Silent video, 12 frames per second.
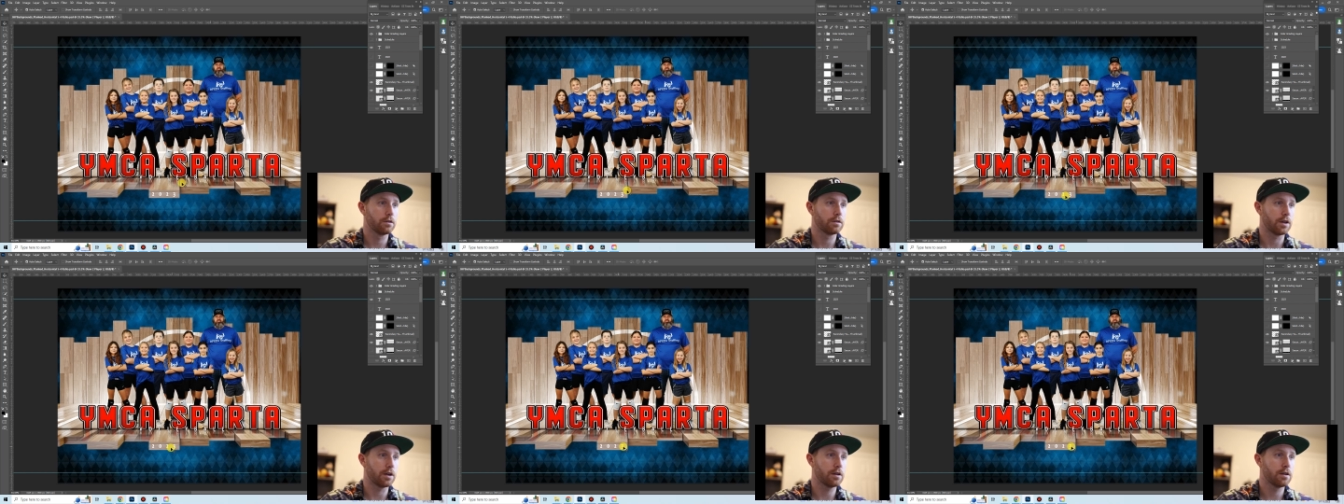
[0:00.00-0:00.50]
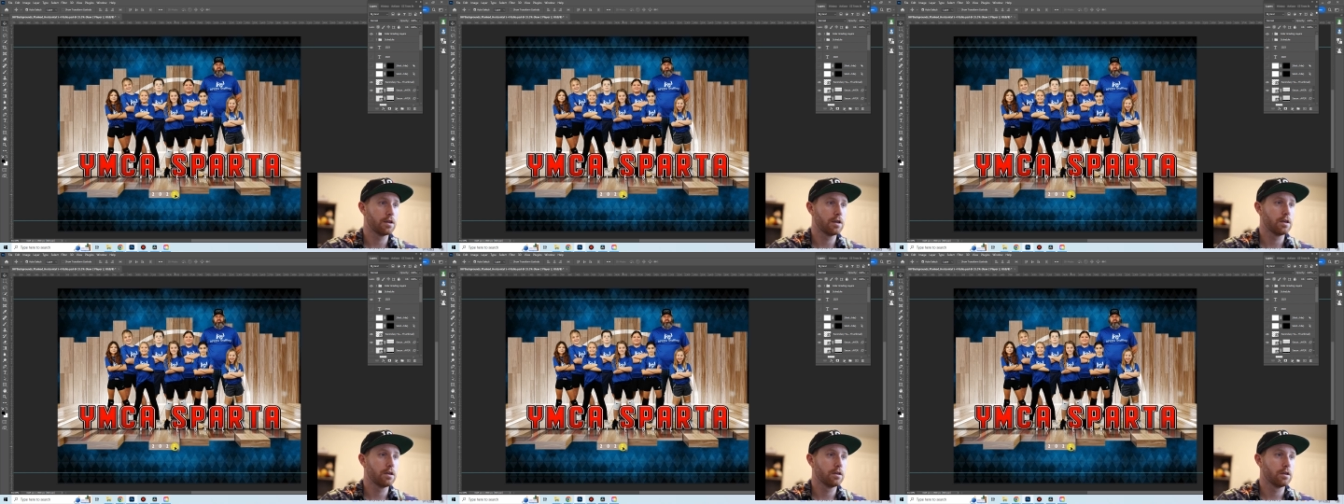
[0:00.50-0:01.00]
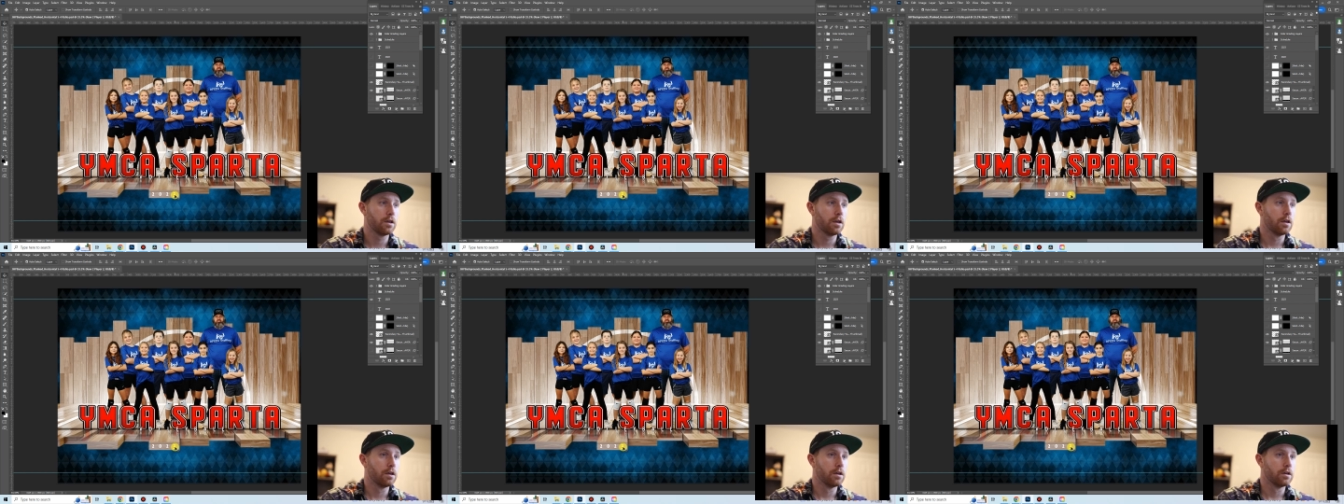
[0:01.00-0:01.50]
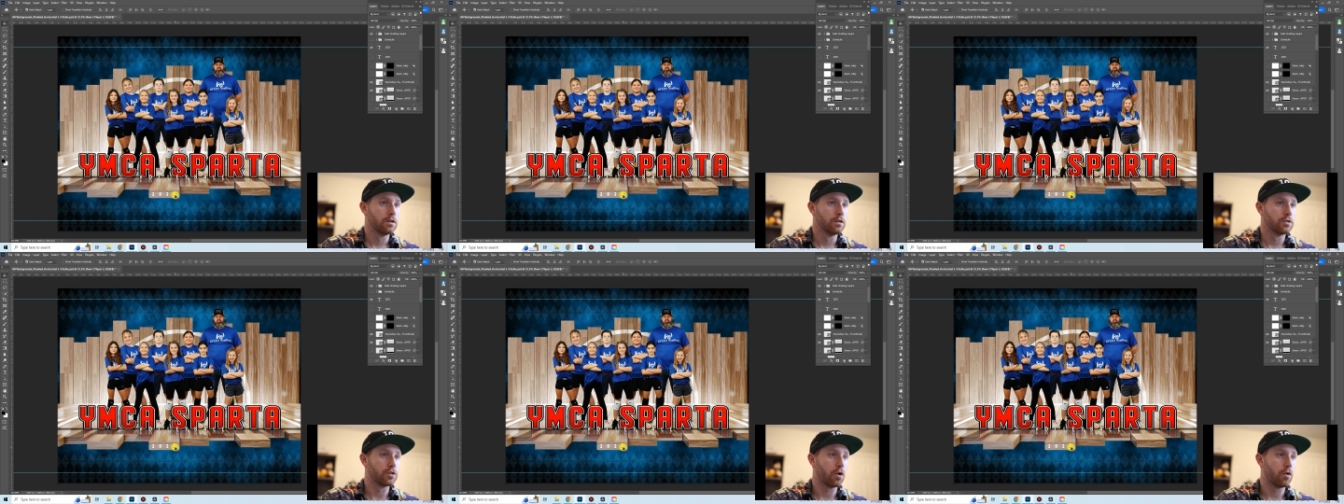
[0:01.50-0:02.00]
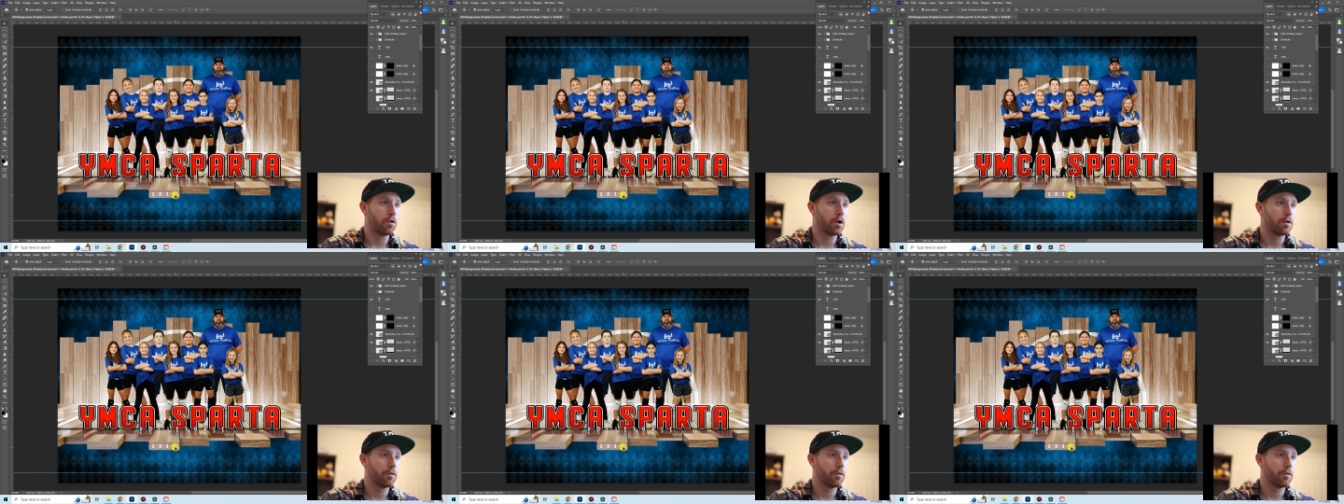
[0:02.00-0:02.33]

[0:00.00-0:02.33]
Okay? So